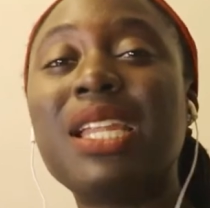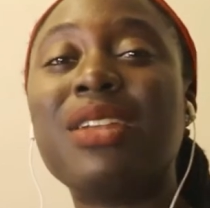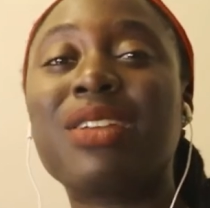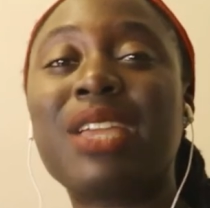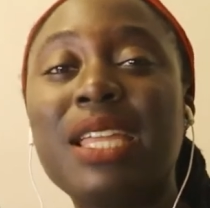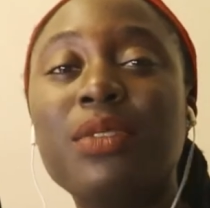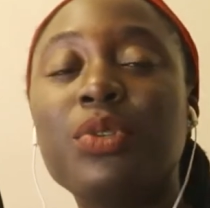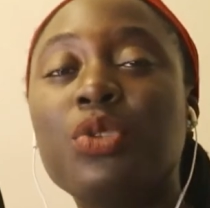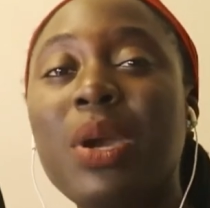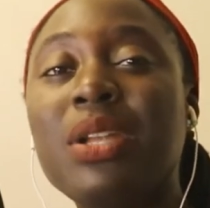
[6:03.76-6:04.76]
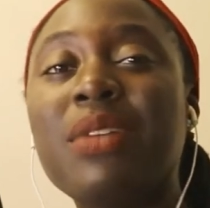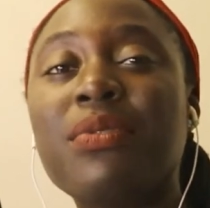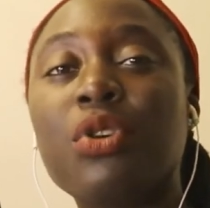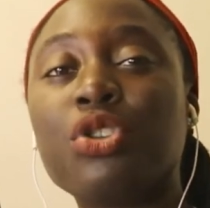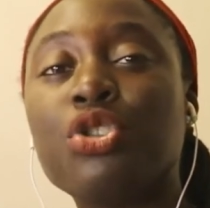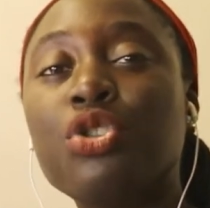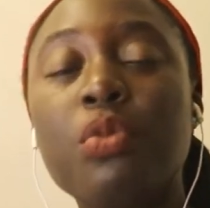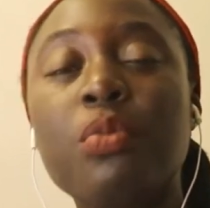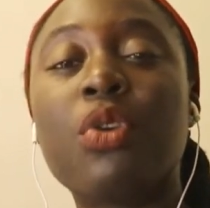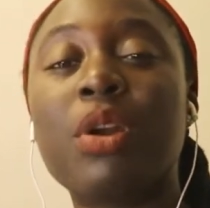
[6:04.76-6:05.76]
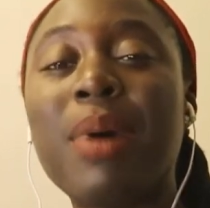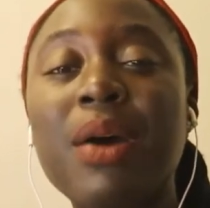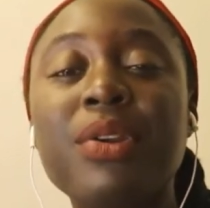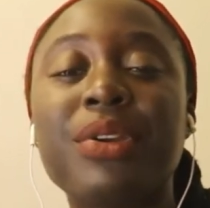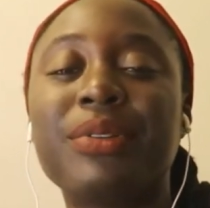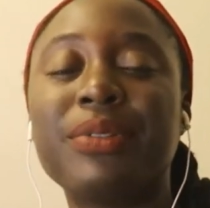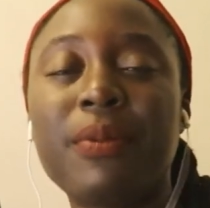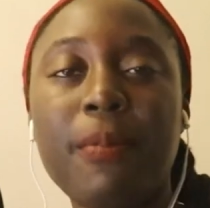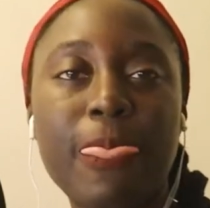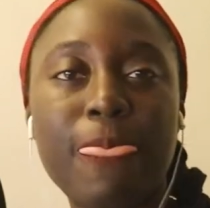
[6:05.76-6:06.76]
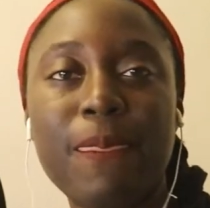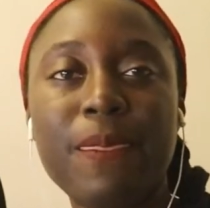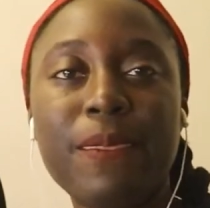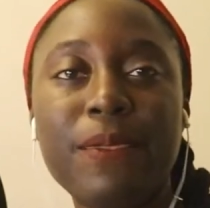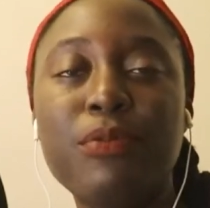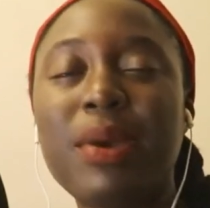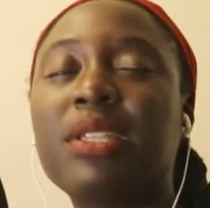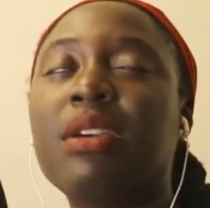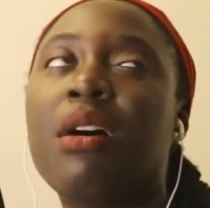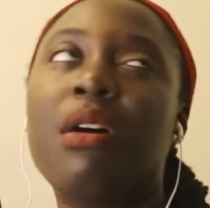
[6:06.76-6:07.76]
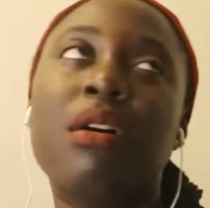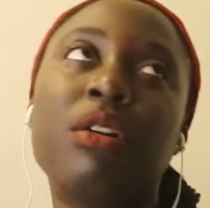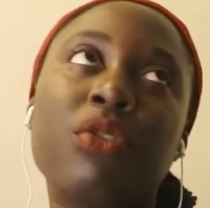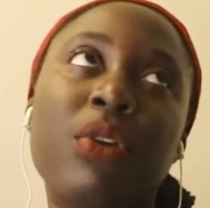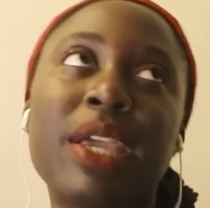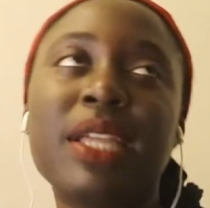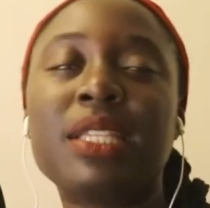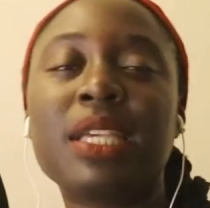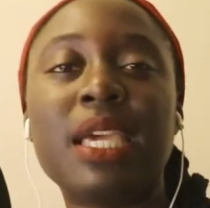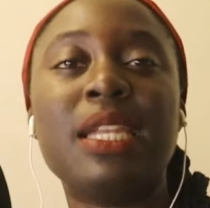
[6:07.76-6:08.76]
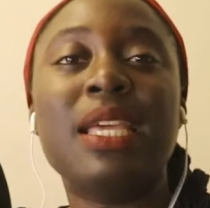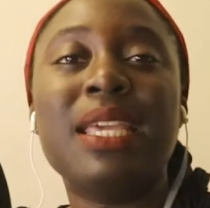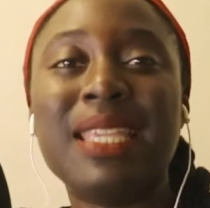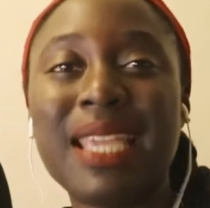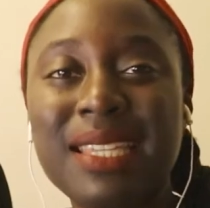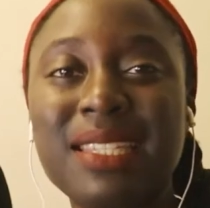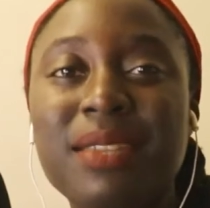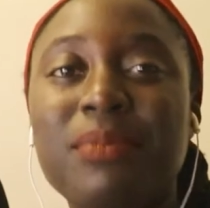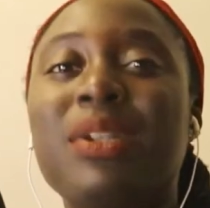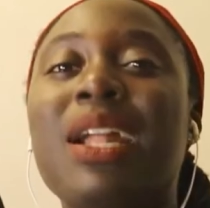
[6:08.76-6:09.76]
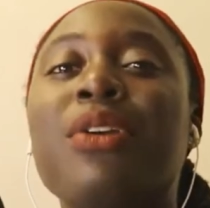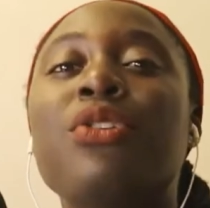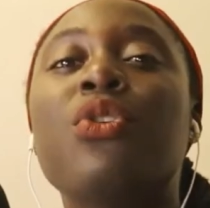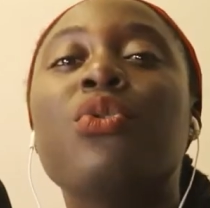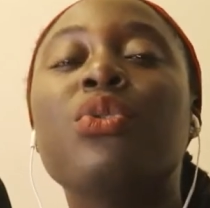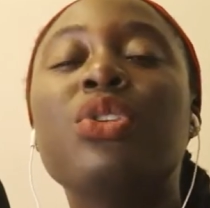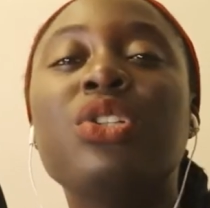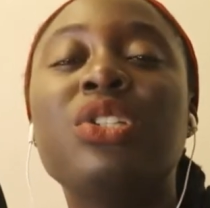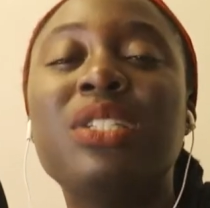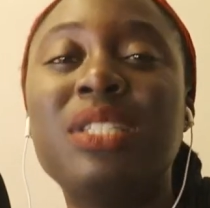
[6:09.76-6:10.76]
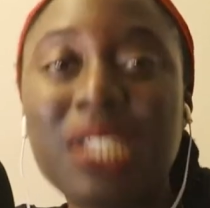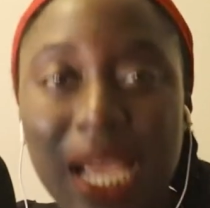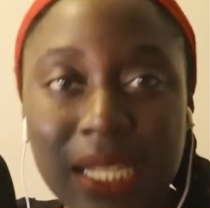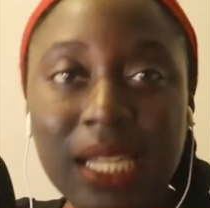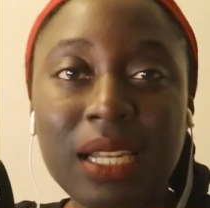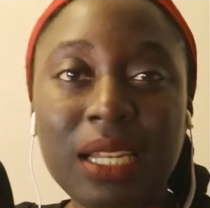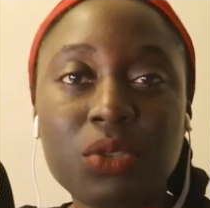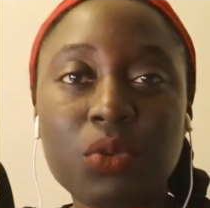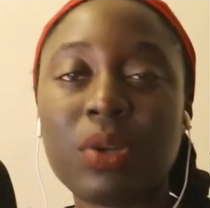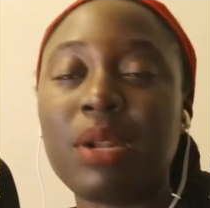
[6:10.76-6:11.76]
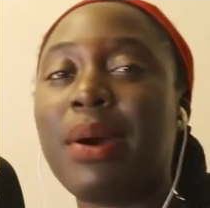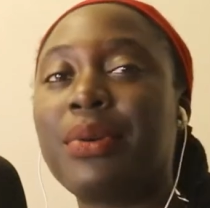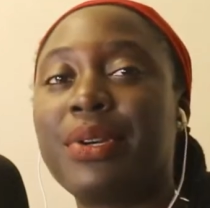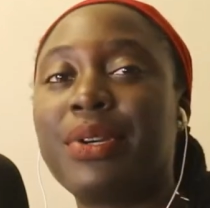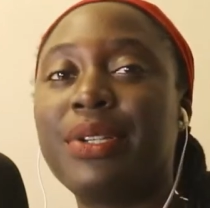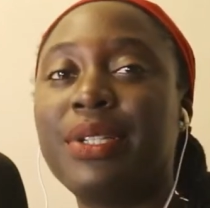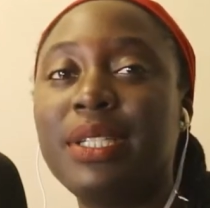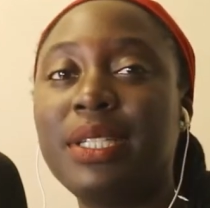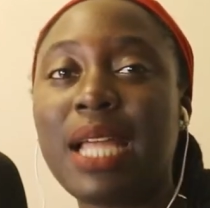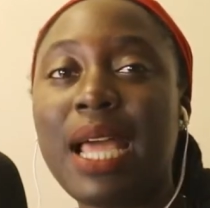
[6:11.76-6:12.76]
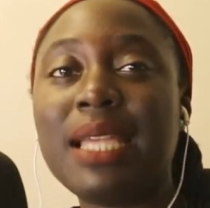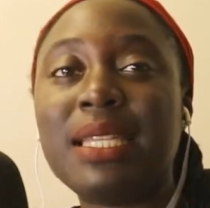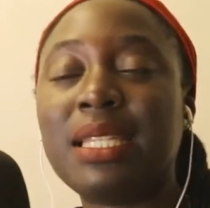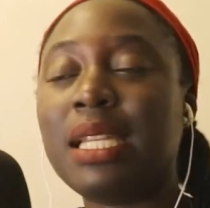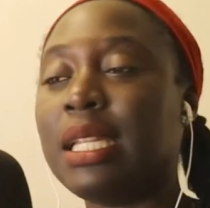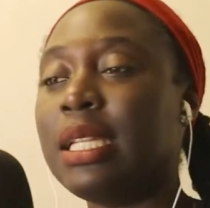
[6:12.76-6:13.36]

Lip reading: in her kid, which is why you never got to know more about her. You might think, oh, annoying, it's a kid. Yes, but now you know Jack did least squat about her. That is silly.